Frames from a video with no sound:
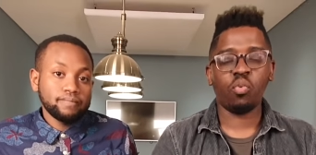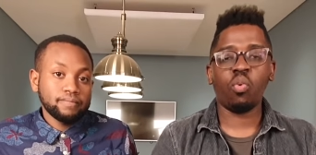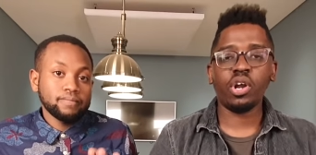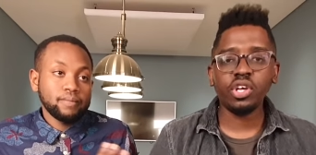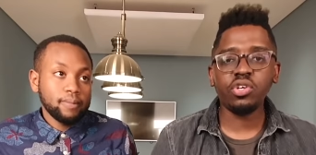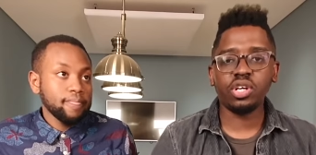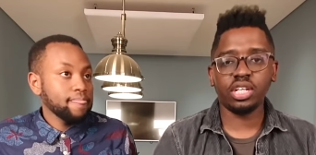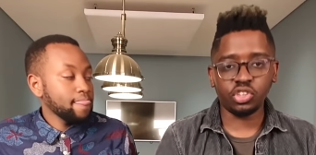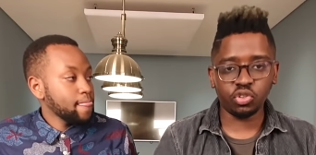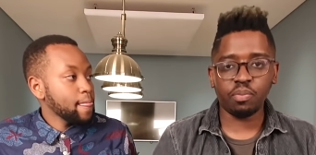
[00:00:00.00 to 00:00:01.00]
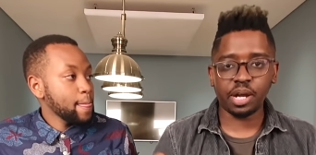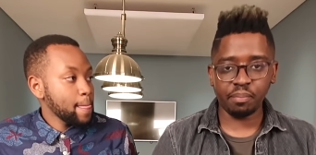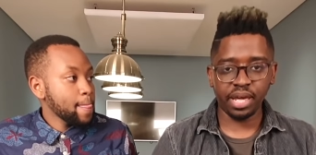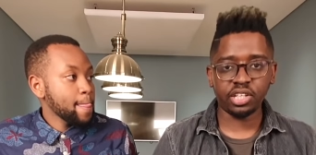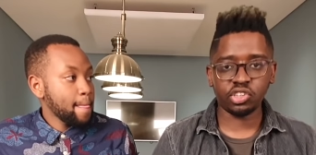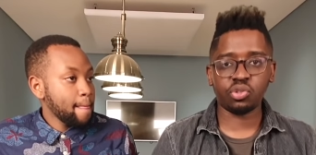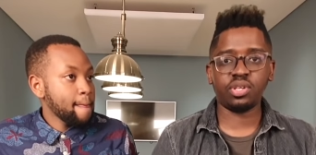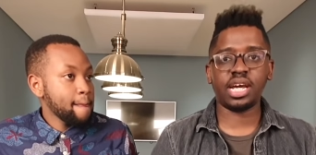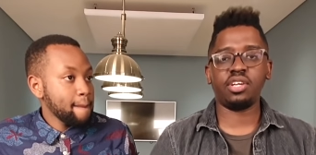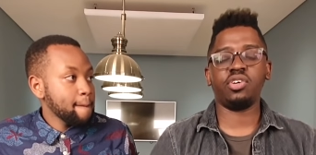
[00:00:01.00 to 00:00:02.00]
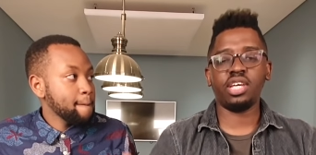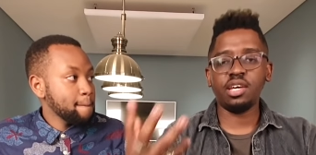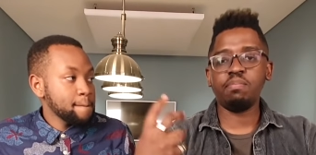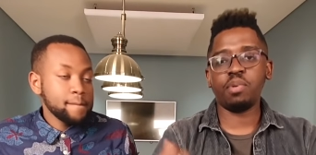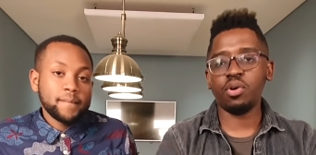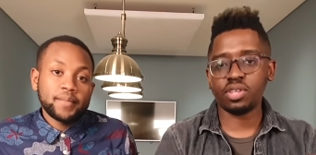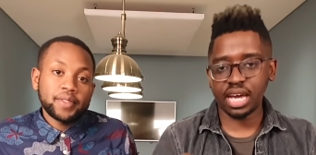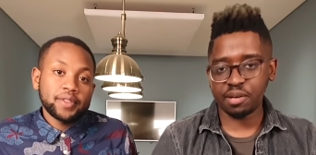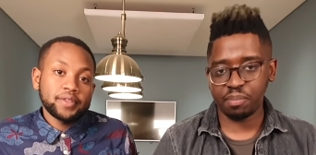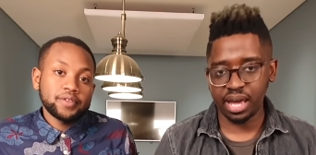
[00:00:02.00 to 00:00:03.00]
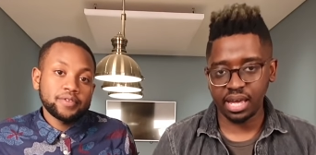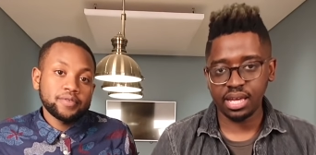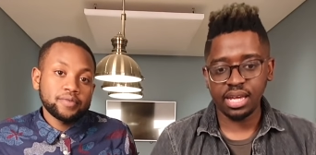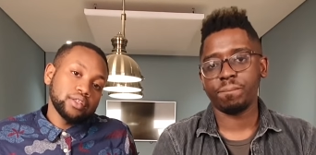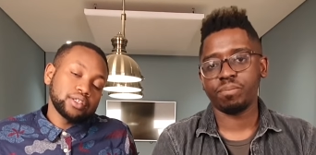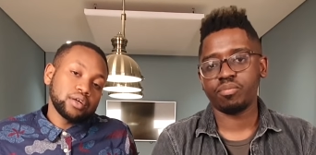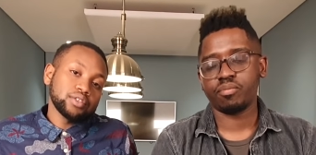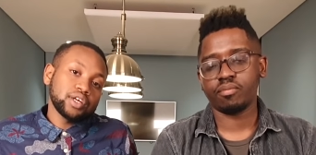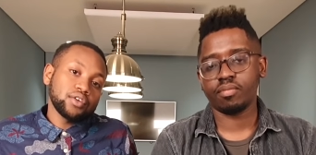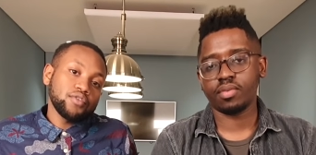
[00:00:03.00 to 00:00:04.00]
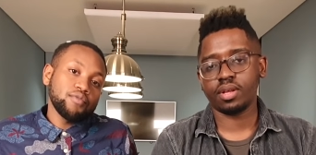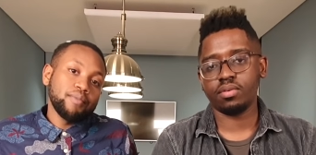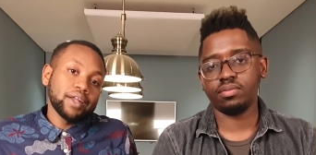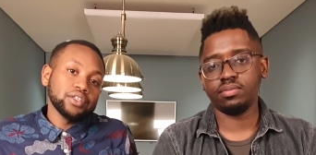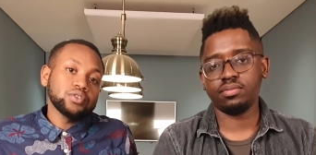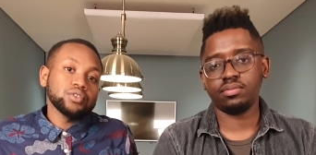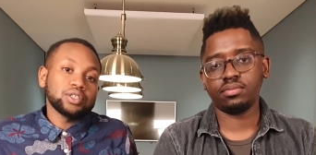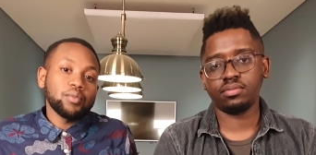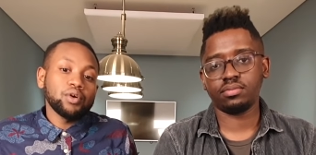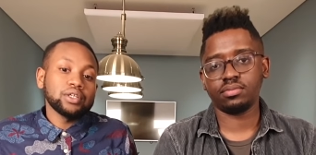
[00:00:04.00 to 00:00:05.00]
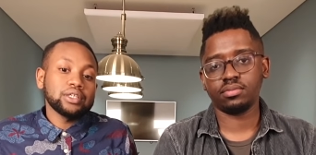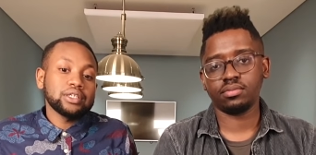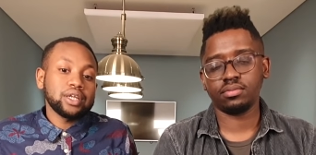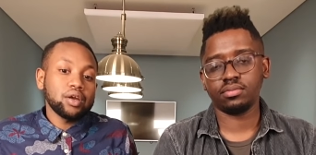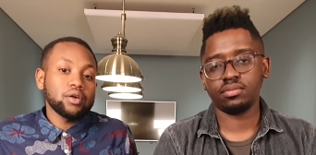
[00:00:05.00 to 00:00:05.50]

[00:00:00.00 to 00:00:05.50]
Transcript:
Speaker 1: What are you going to do about making sure that you keep both at bay? It sounds like you've managed
Speaker 2: to somewhat take